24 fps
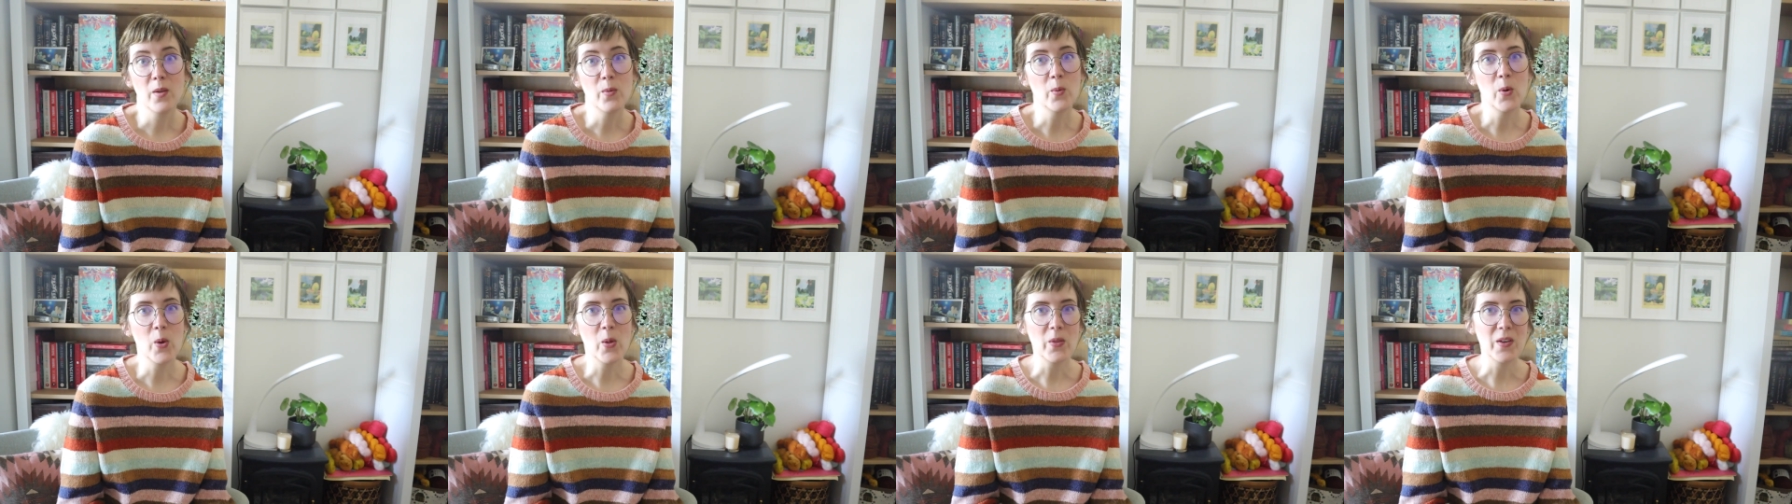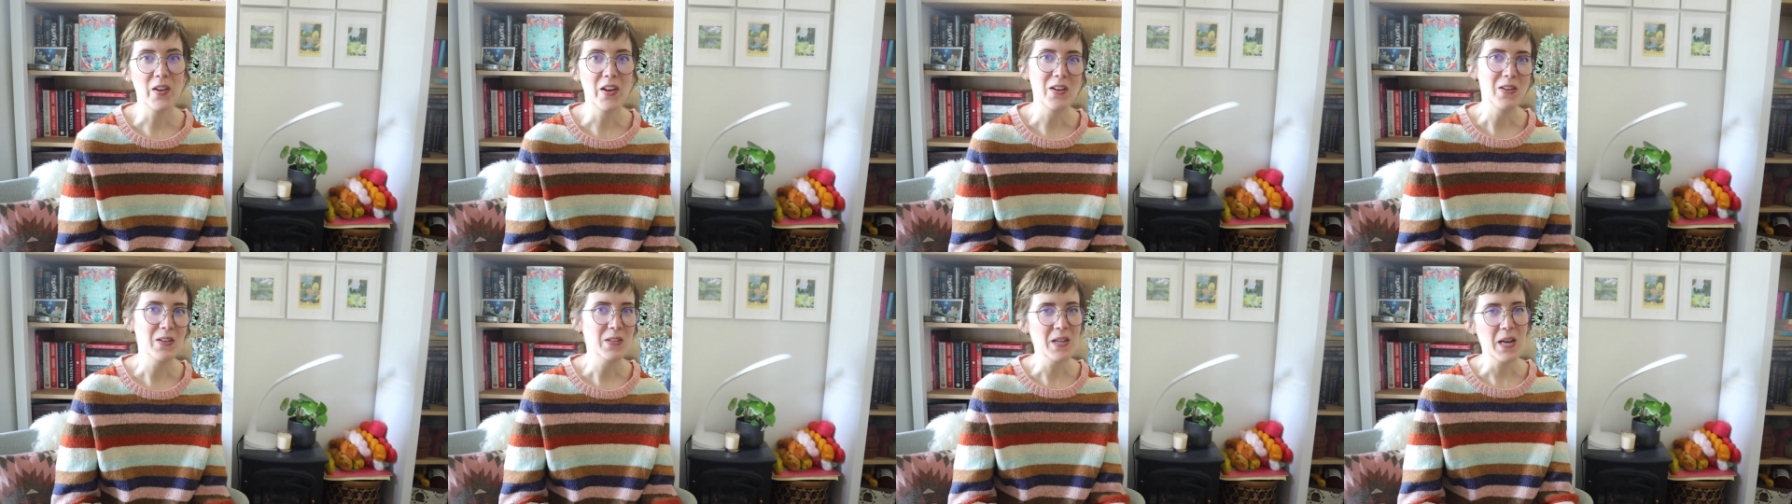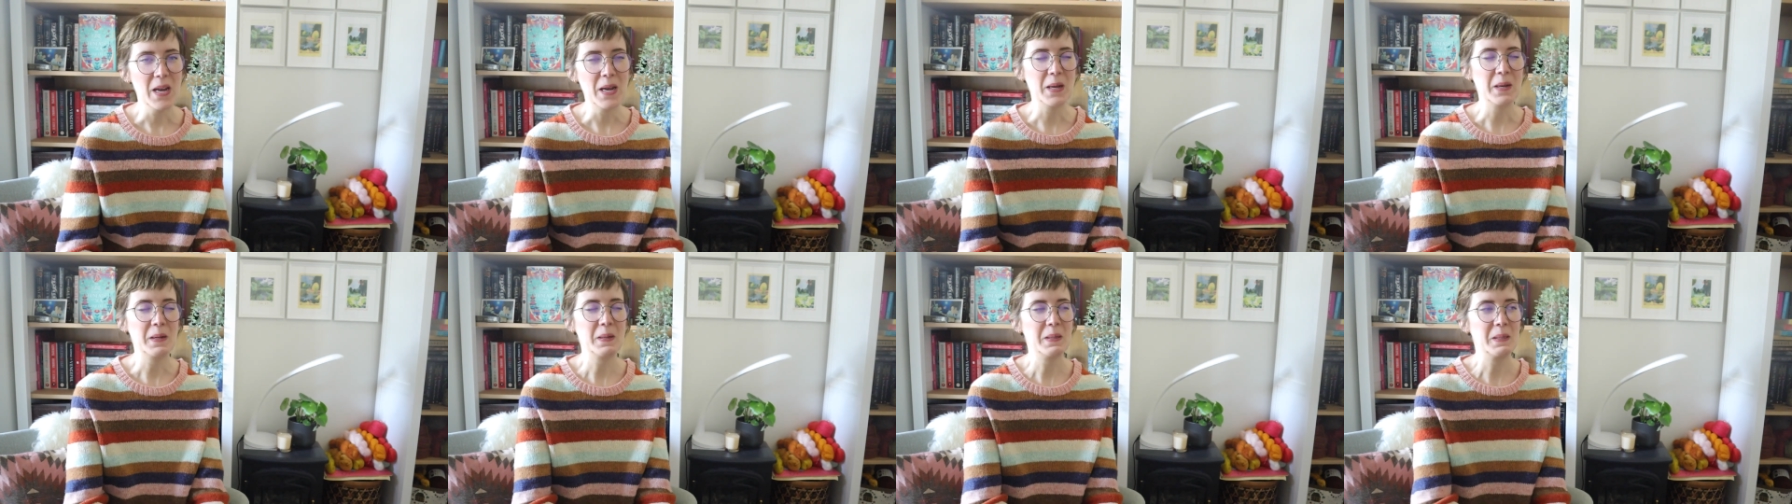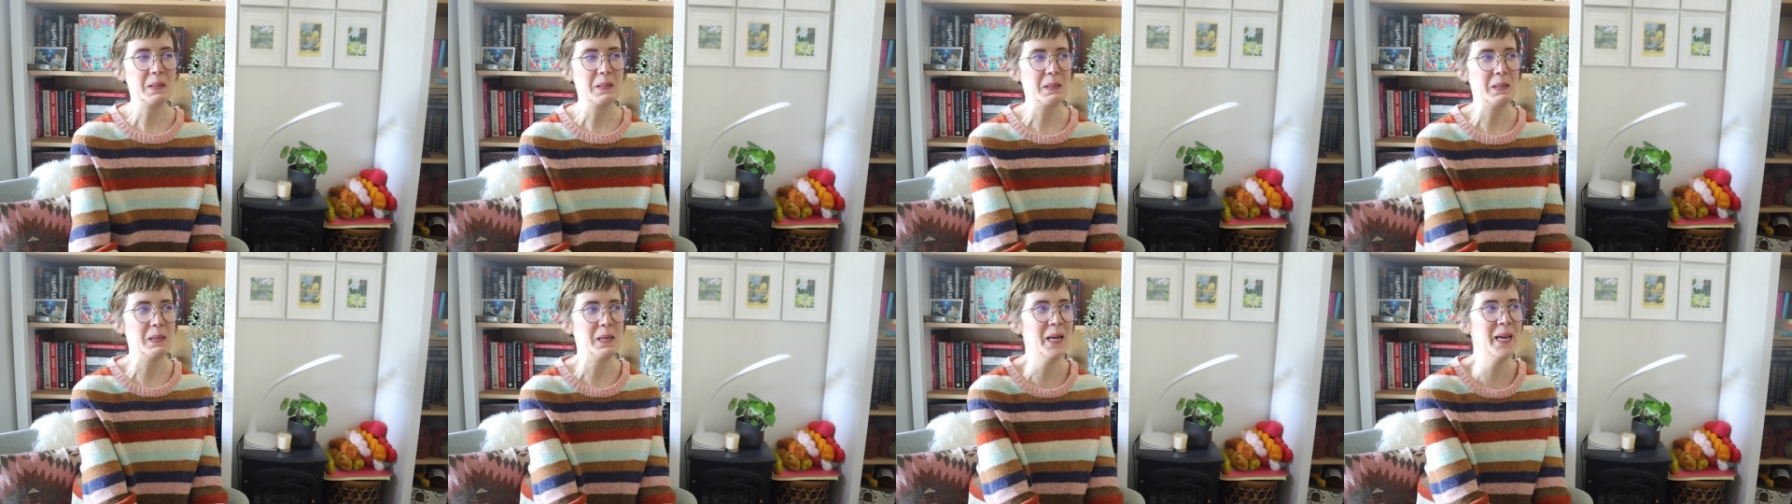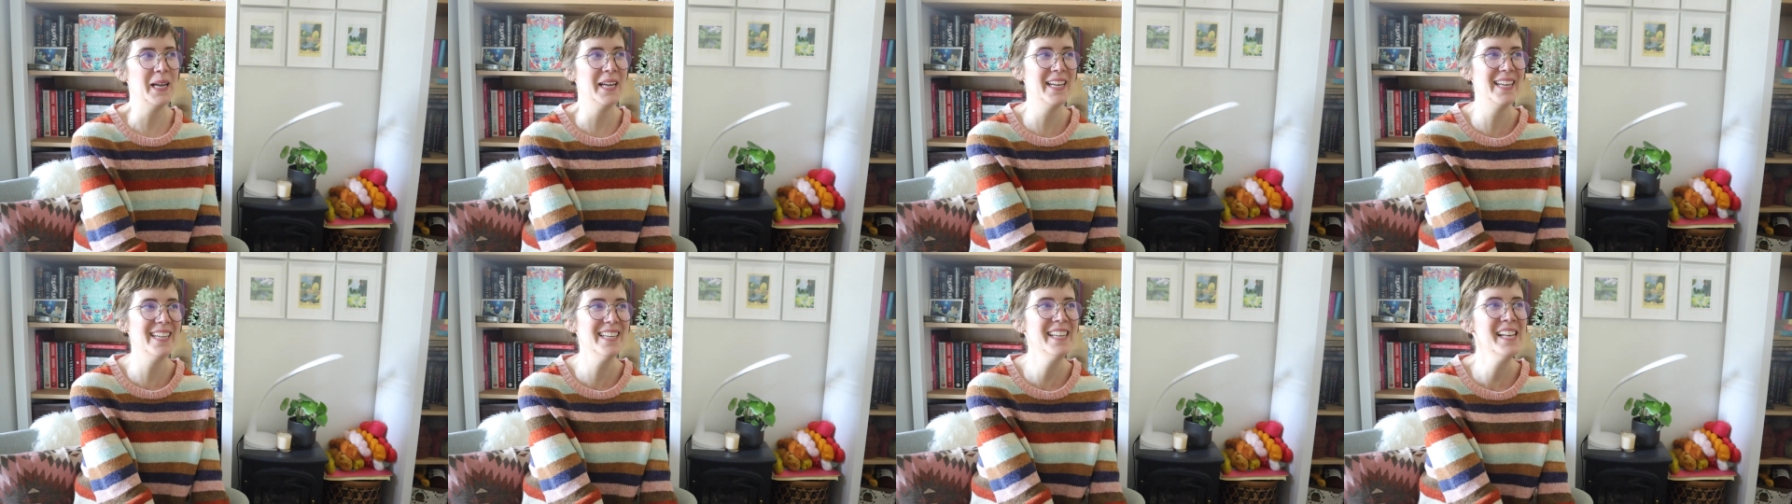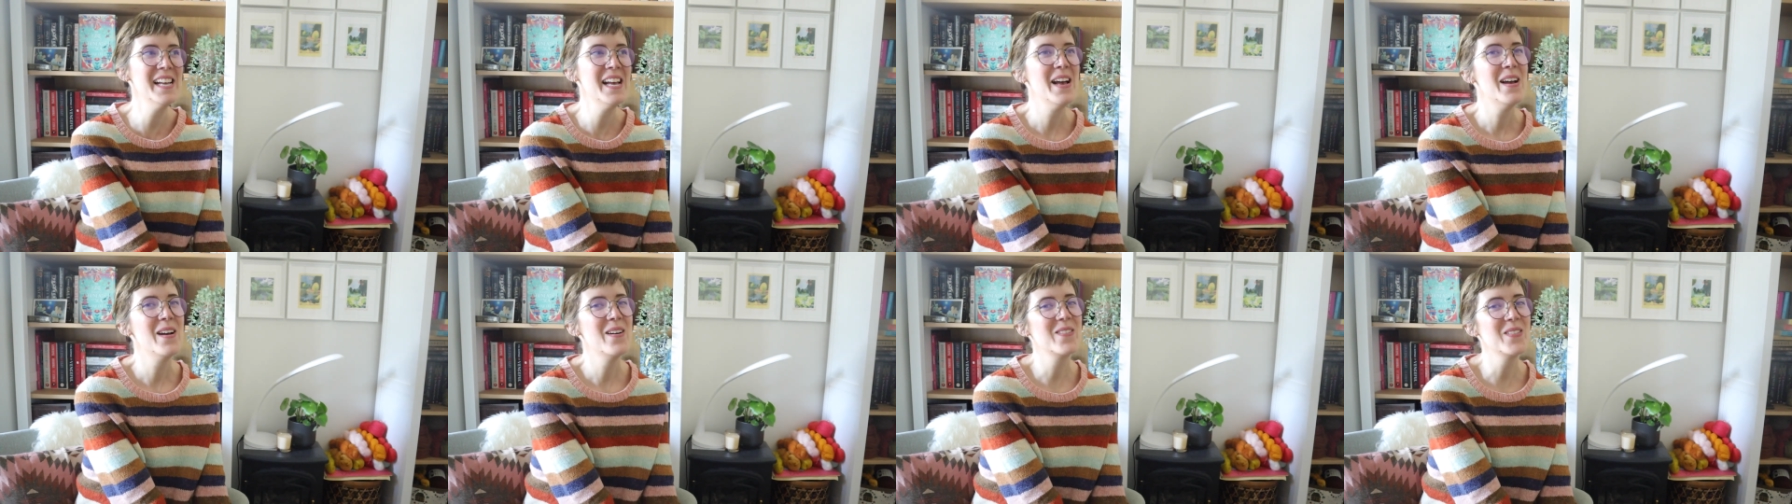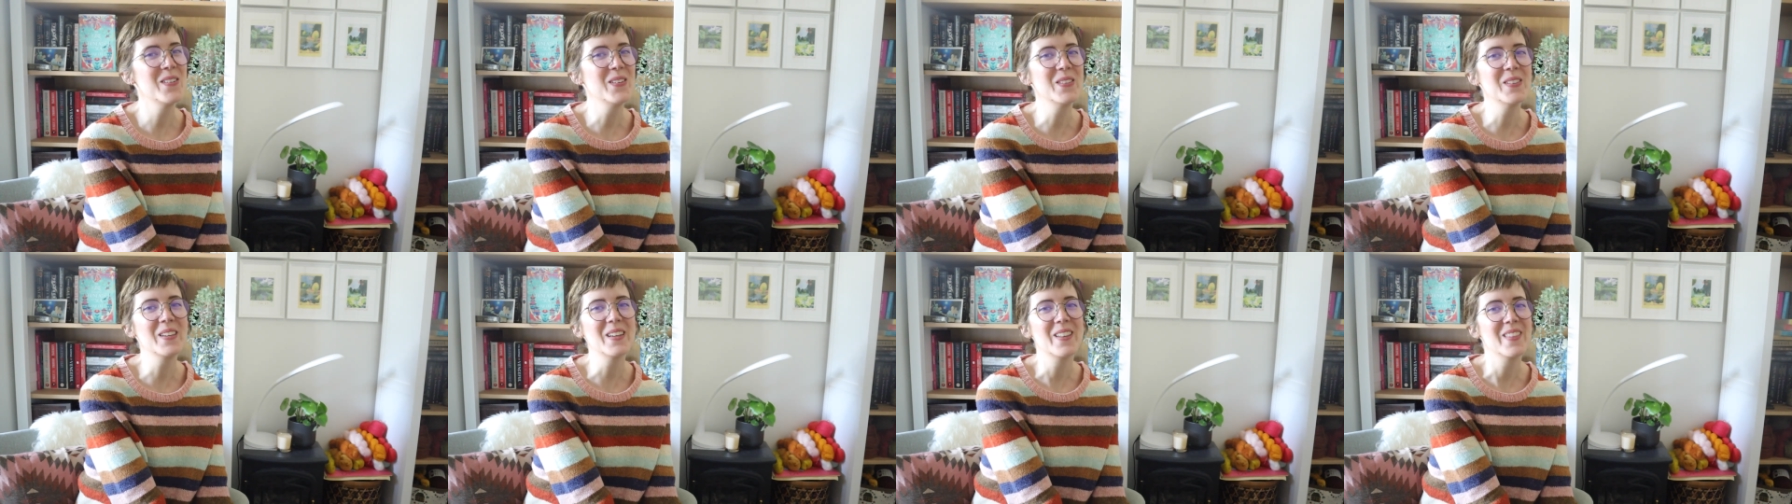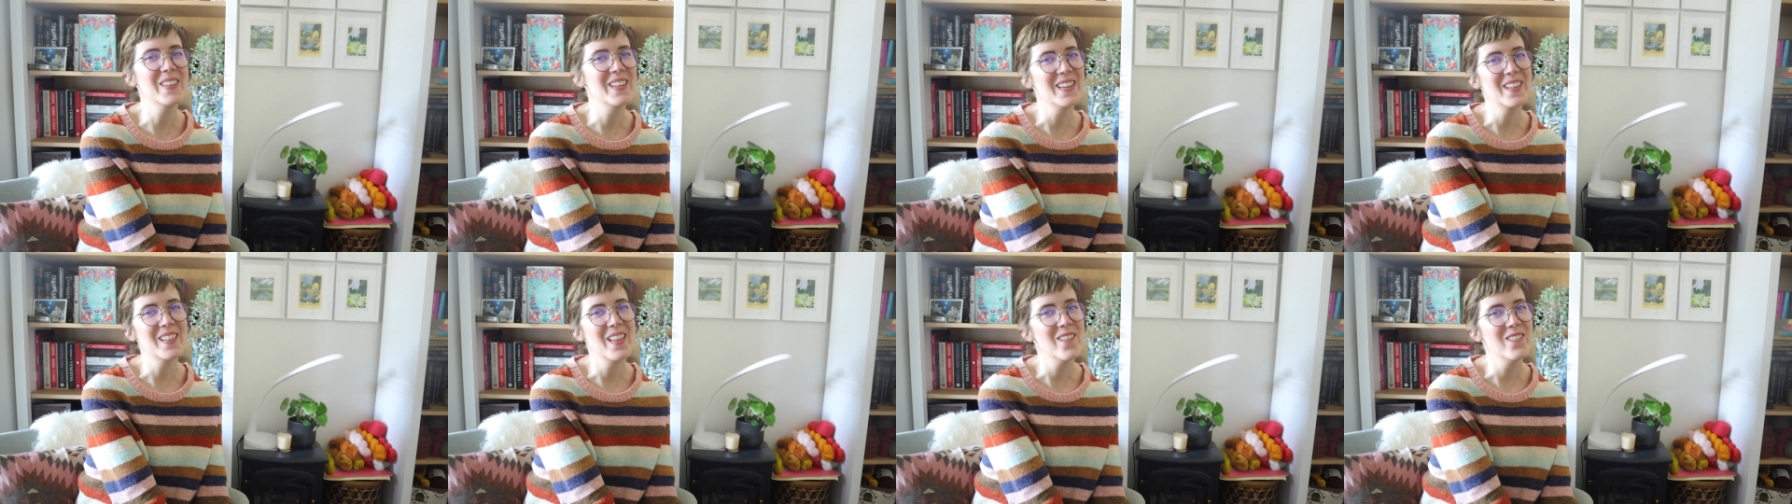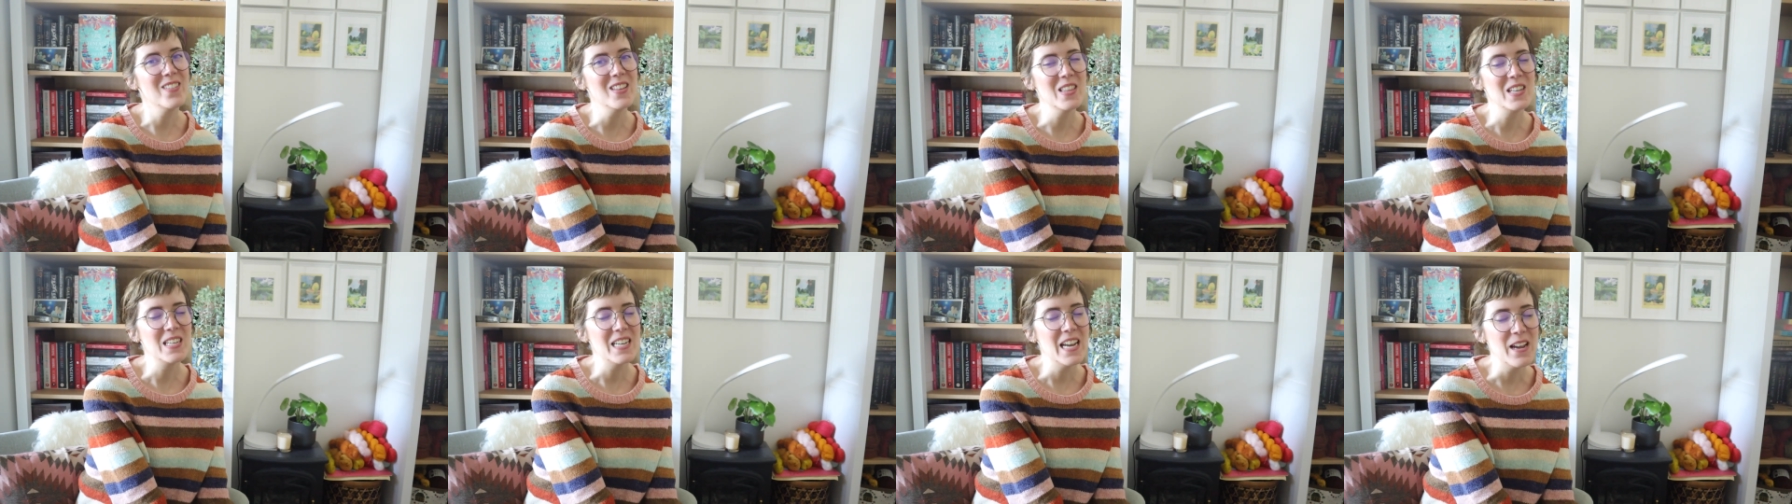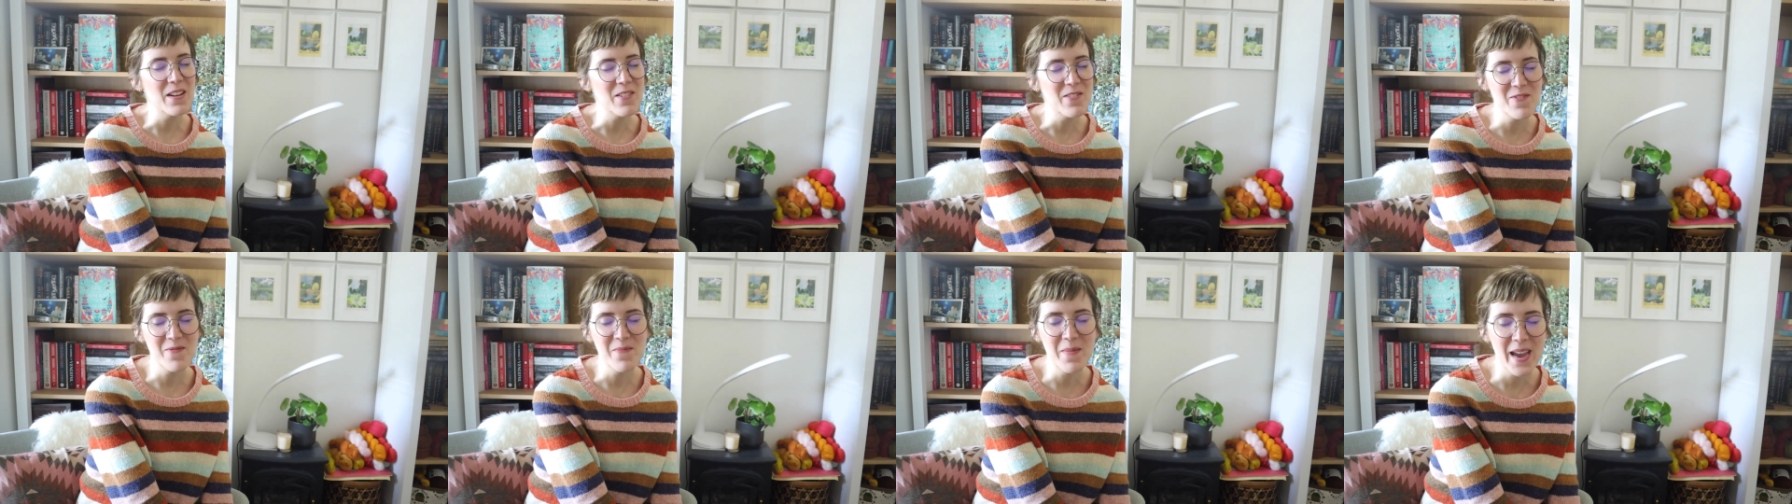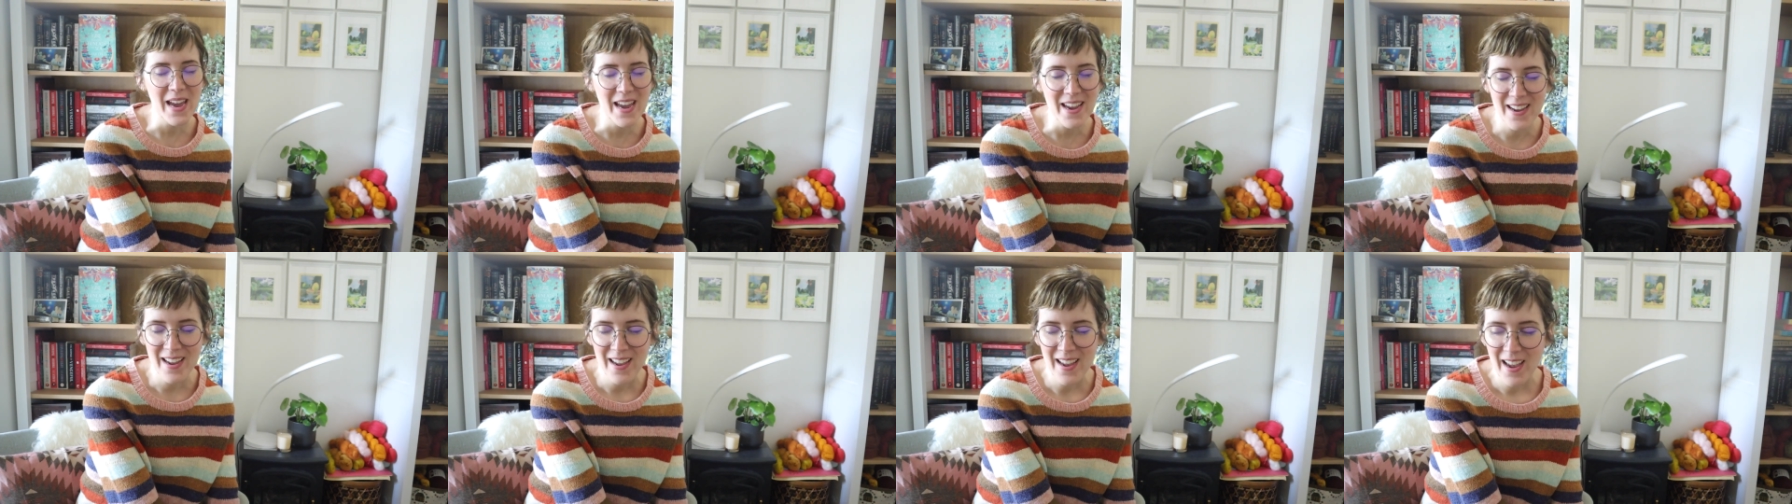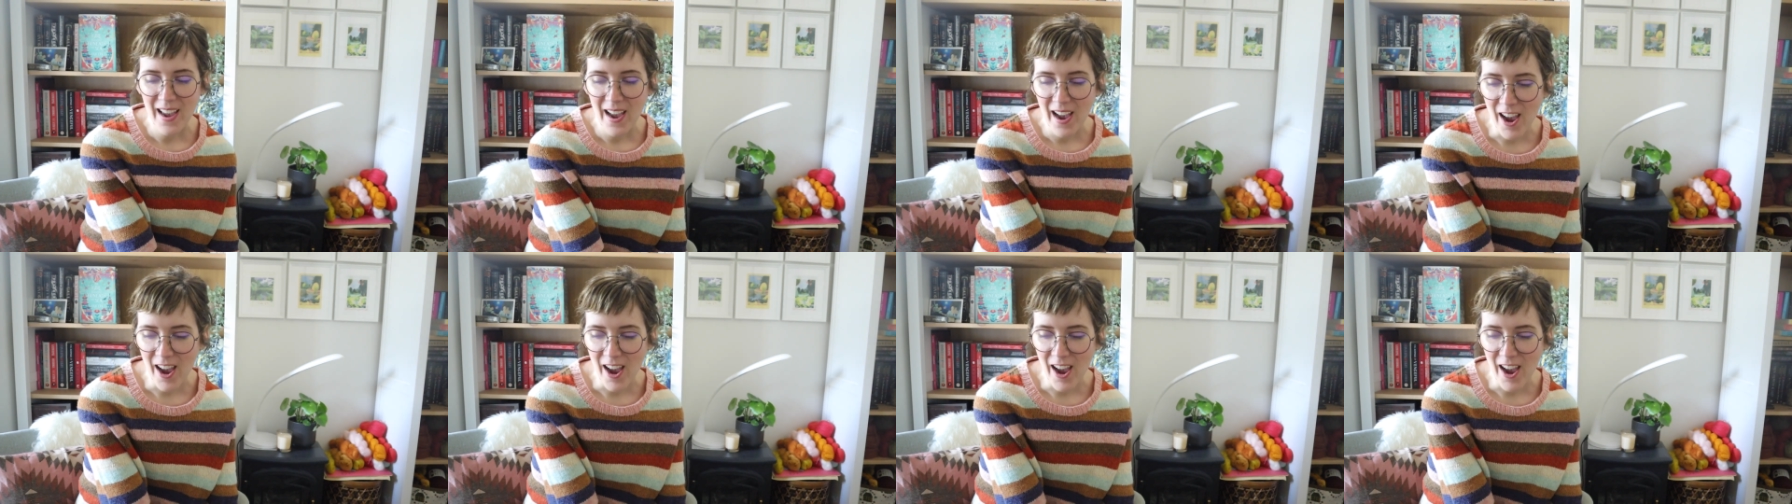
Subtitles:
and we're only on the 11th day of May.